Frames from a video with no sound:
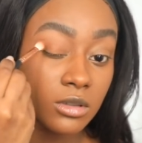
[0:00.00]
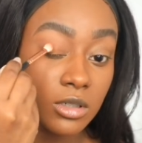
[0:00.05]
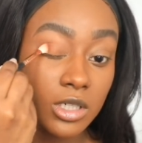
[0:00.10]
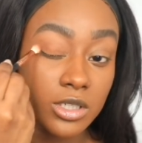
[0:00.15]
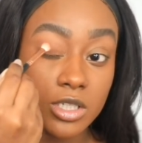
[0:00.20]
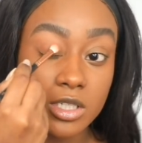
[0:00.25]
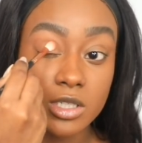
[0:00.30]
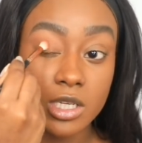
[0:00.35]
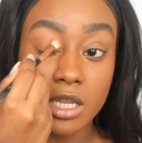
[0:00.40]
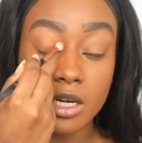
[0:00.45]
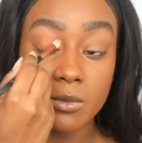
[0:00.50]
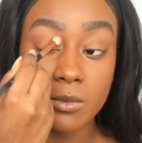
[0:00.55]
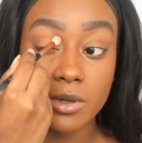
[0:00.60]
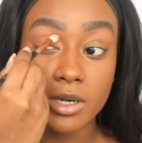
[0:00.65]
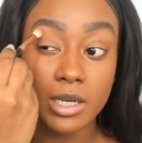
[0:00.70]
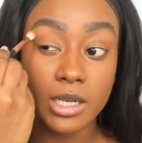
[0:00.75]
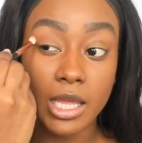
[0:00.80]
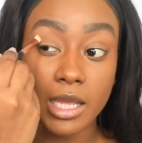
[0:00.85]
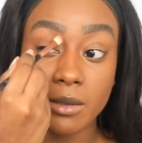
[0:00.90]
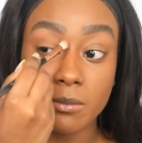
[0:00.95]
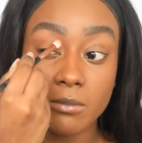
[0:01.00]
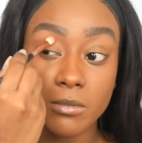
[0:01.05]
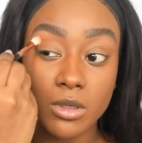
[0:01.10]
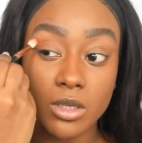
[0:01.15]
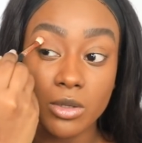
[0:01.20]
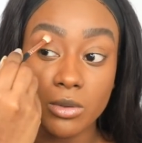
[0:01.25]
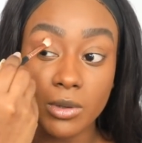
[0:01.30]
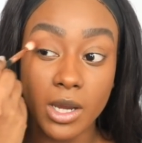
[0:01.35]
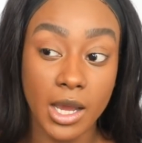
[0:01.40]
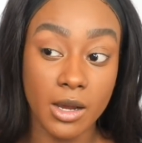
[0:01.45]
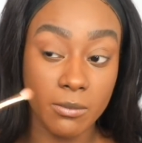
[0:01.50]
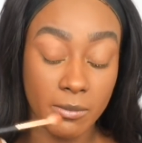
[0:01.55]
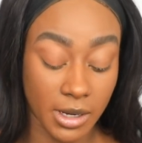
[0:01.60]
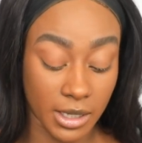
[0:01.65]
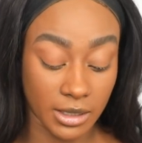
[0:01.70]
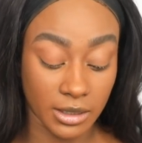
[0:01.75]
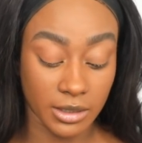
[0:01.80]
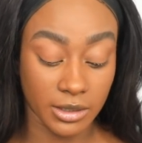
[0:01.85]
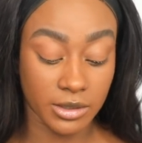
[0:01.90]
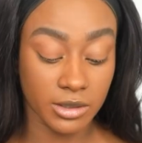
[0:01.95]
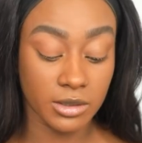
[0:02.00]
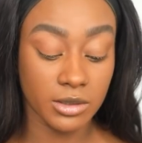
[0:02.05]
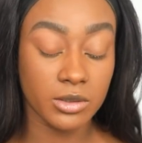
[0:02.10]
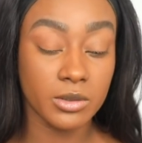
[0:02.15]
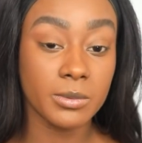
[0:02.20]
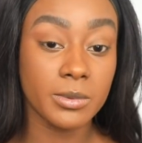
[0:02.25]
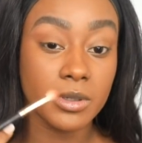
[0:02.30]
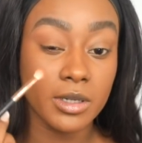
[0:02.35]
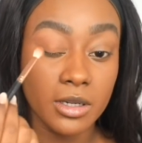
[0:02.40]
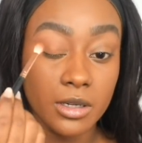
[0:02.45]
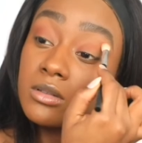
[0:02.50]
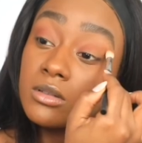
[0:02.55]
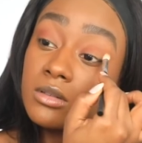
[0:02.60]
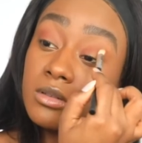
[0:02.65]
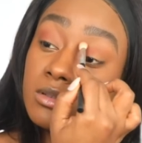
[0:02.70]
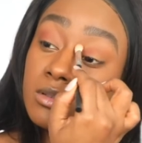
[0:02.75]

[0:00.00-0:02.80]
I just kind of want to like mute out my lid a little bit.